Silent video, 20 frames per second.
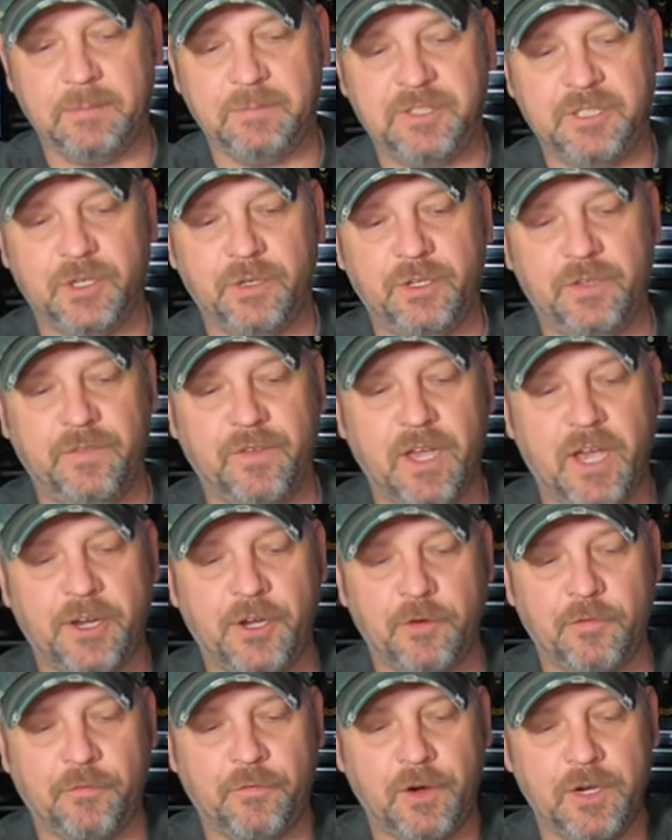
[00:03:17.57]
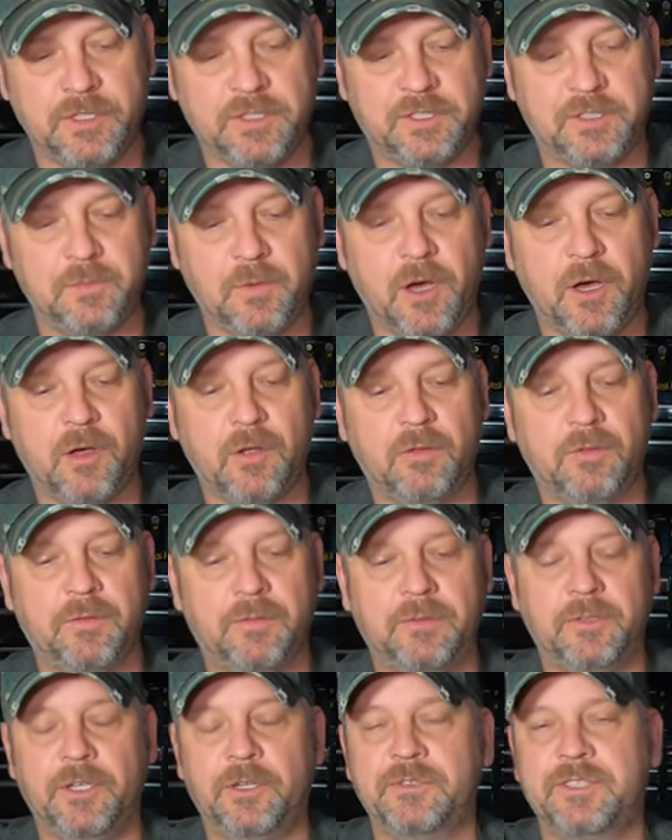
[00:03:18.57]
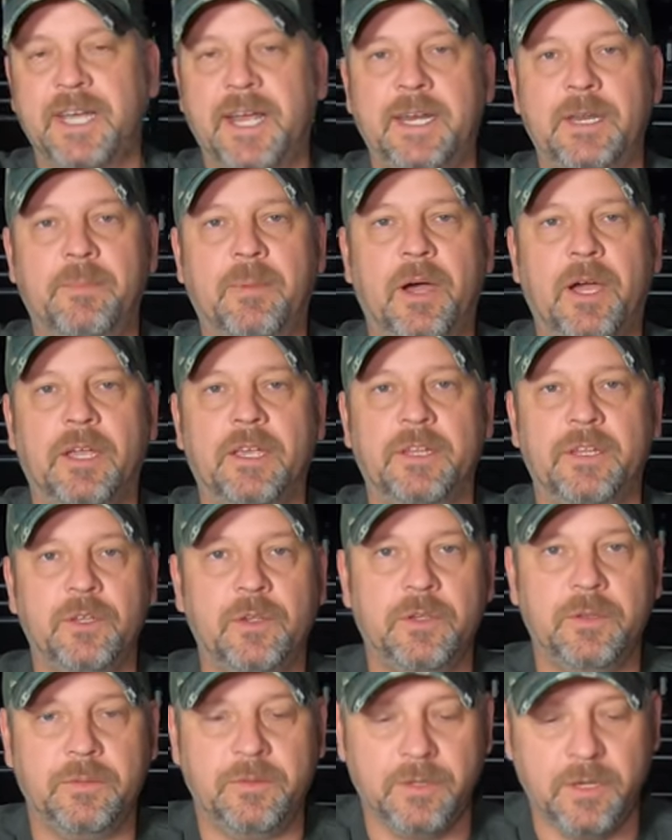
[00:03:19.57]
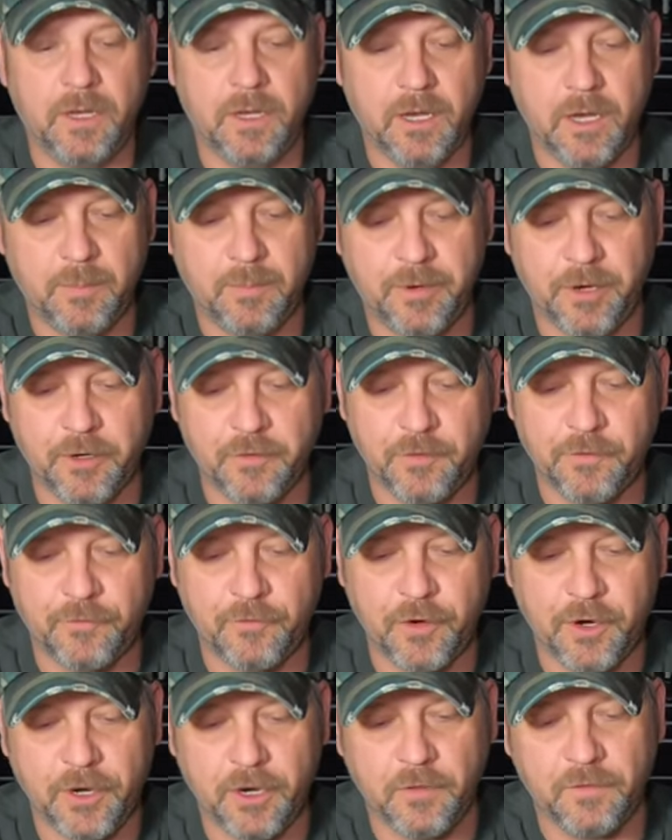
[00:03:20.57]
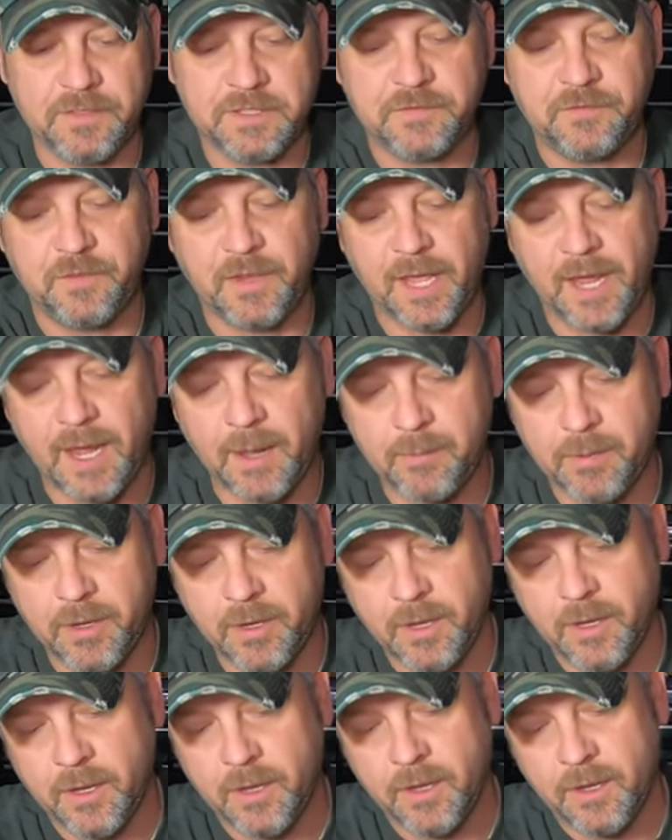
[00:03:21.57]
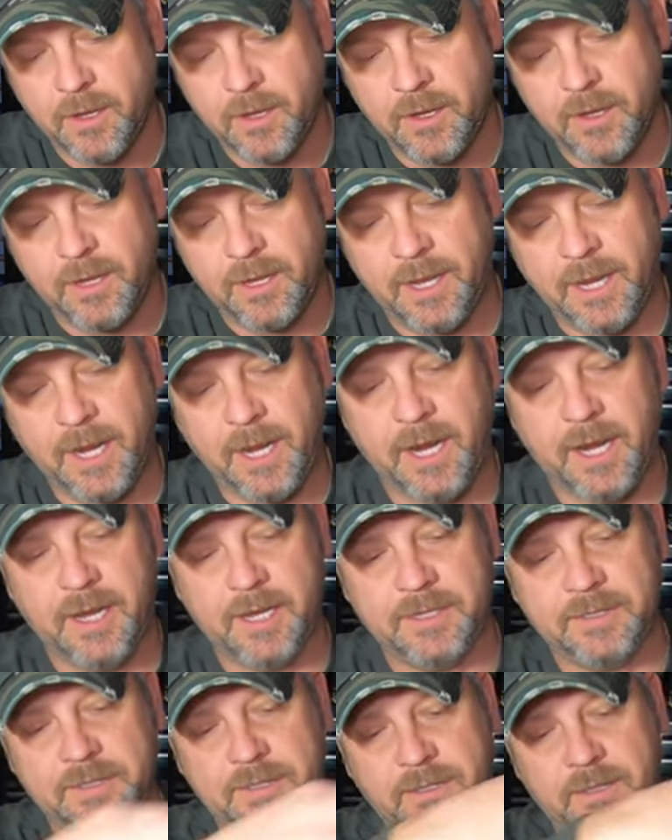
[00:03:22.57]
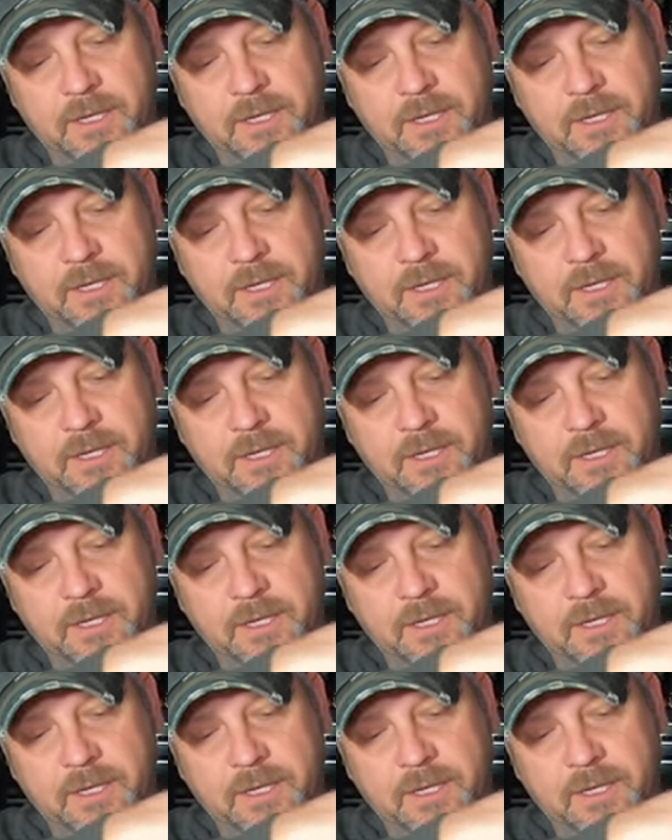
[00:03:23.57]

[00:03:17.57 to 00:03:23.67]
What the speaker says: So you've got your front small little tiny pocket up here in the front on this flap, and